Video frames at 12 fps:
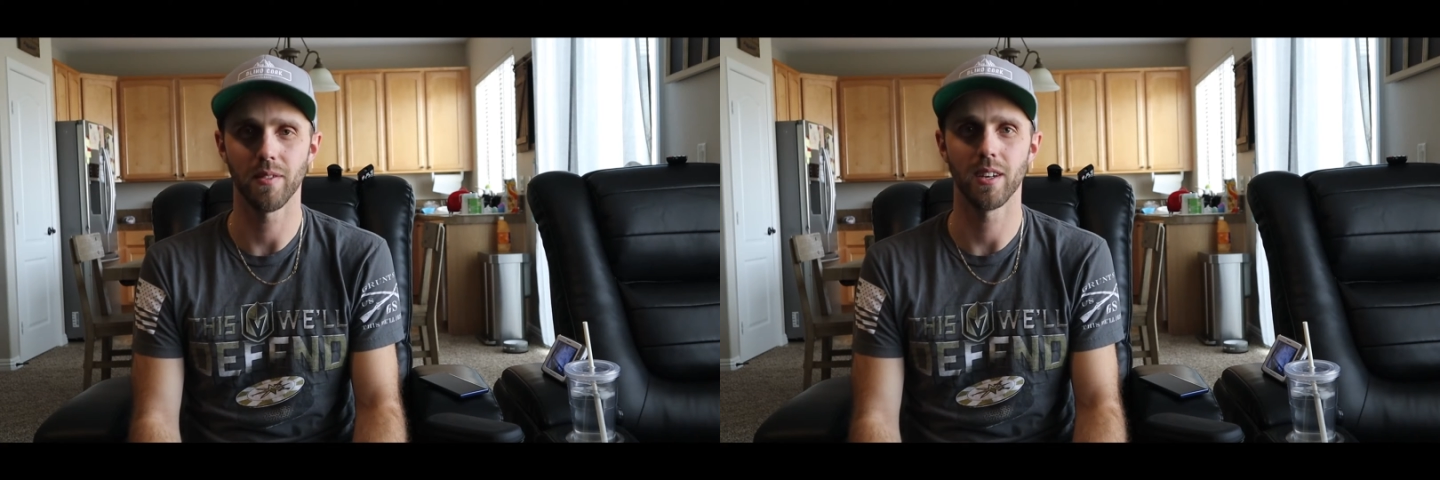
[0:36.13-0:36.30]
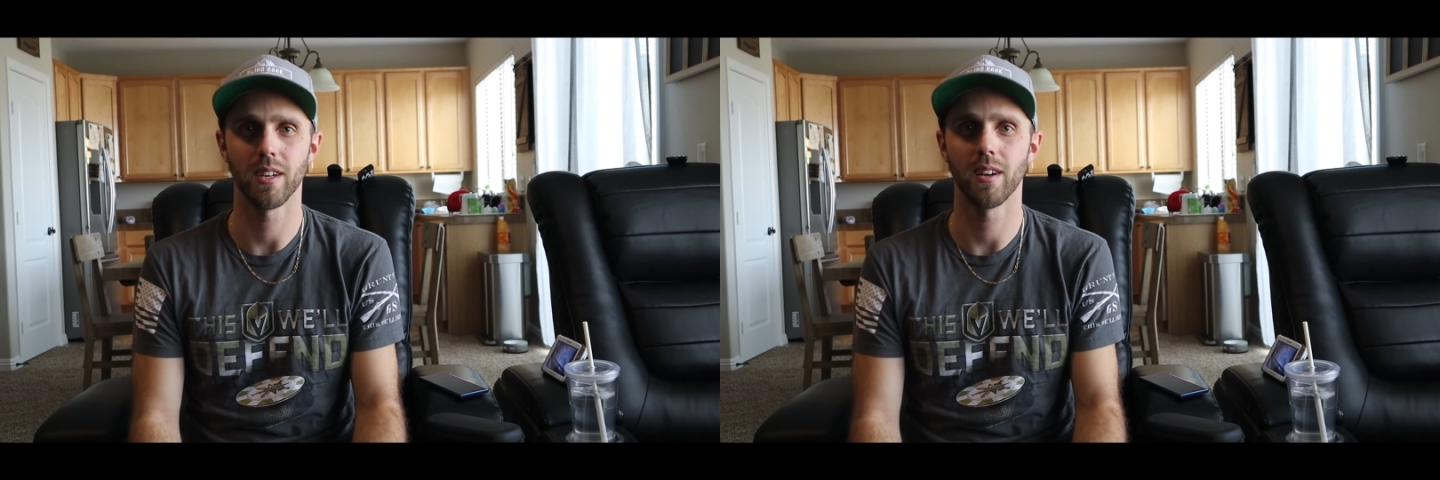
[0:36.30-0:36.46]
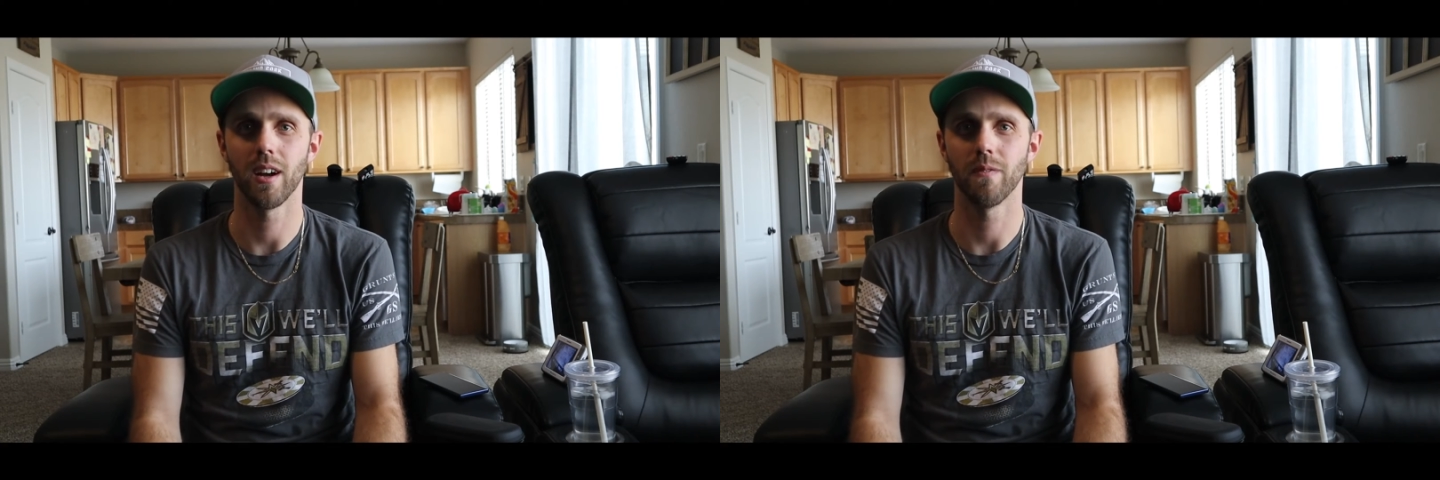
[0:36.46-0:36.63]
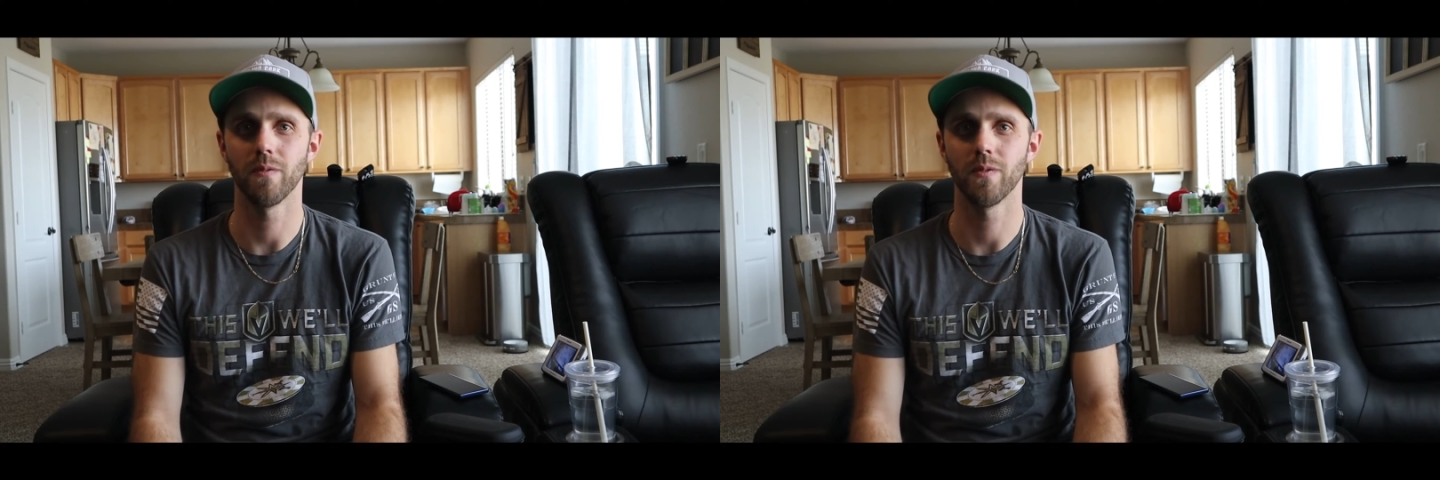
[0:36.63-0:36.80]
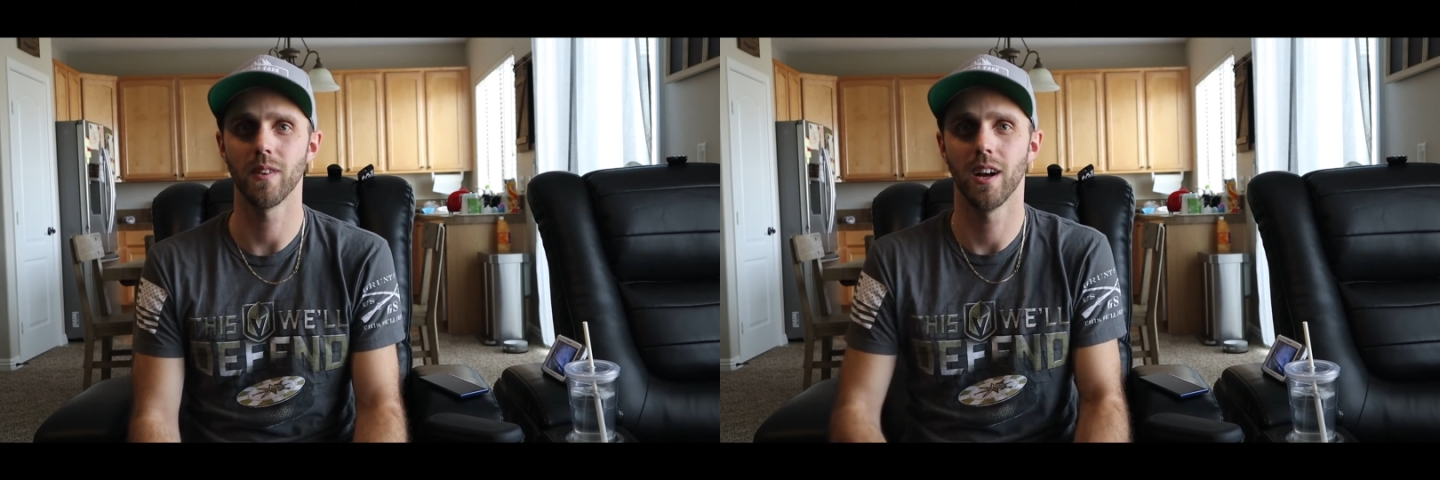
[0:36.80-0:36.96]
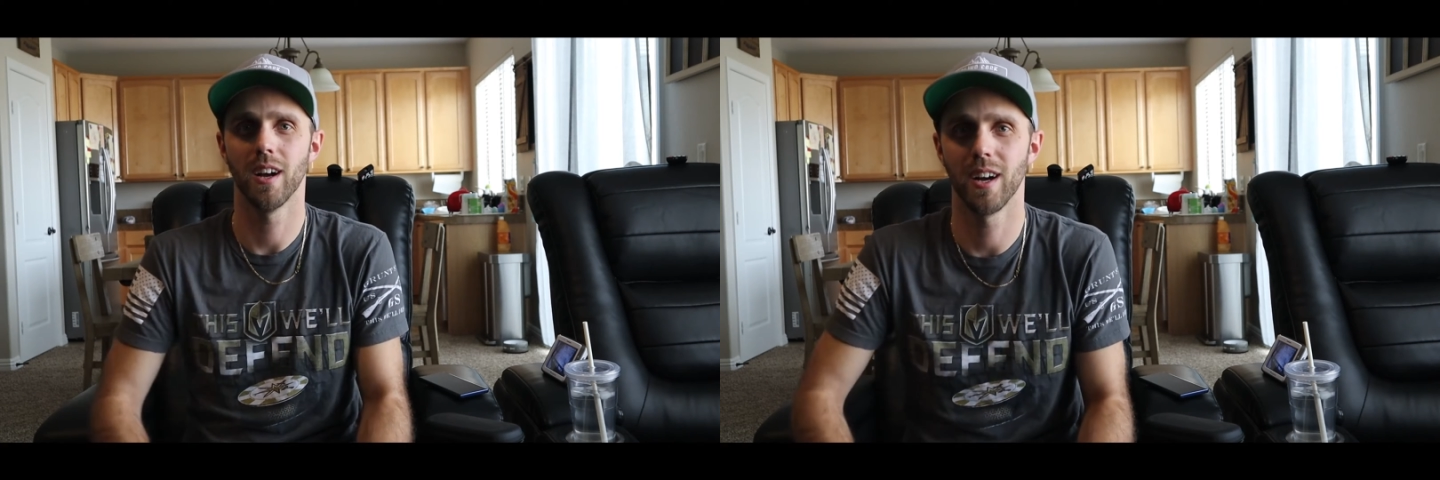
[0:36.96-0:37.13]

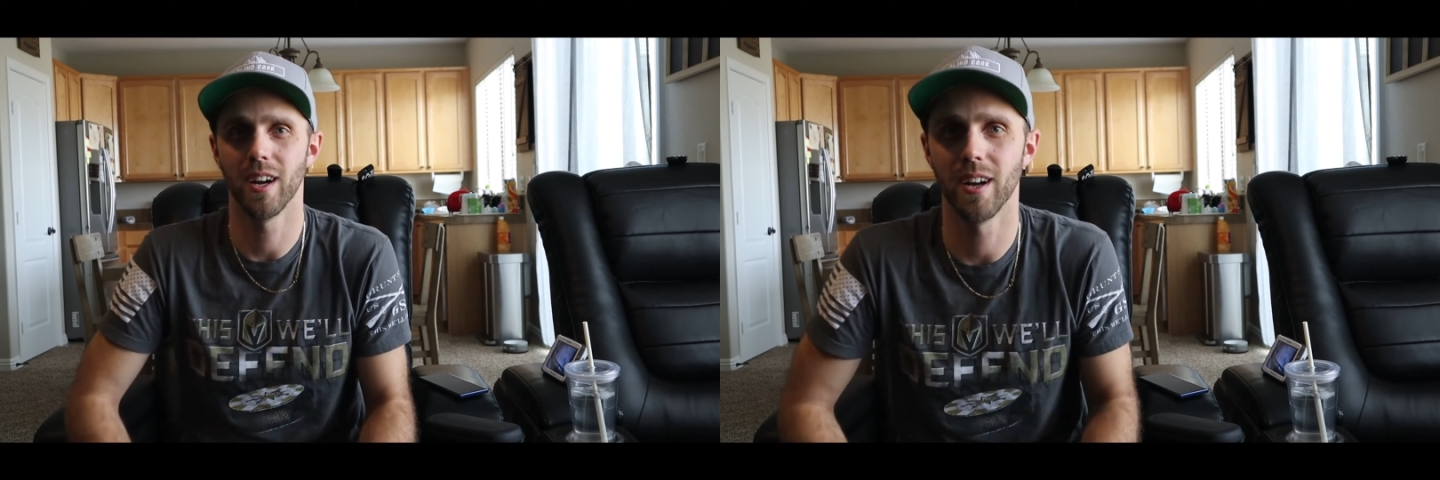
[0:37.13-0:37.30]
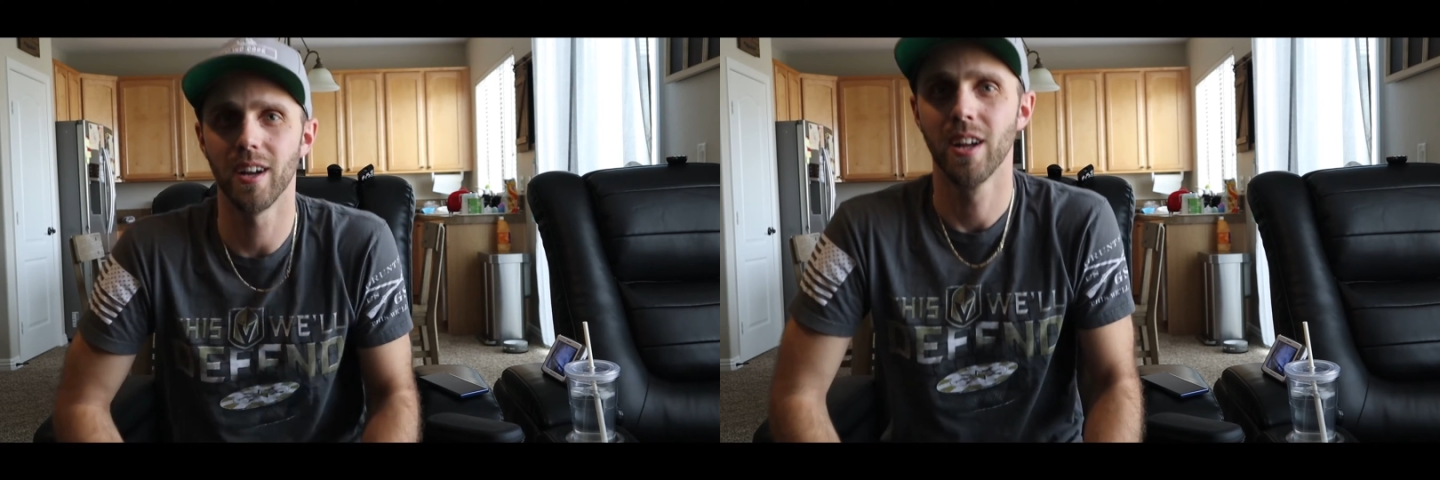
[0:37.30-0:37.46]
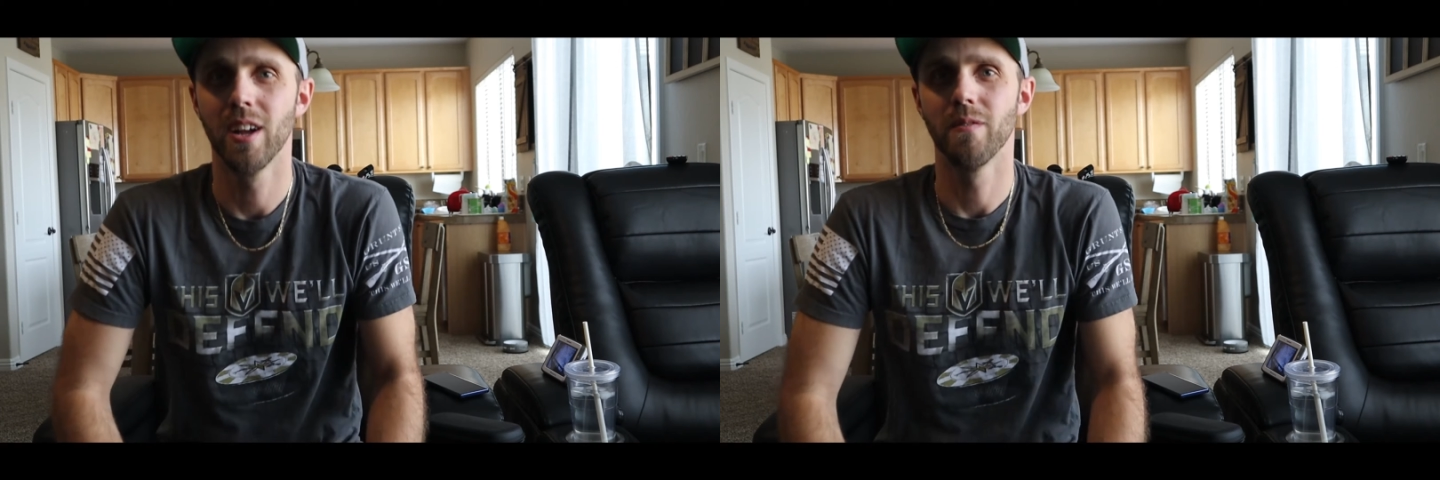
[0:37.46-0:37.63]
a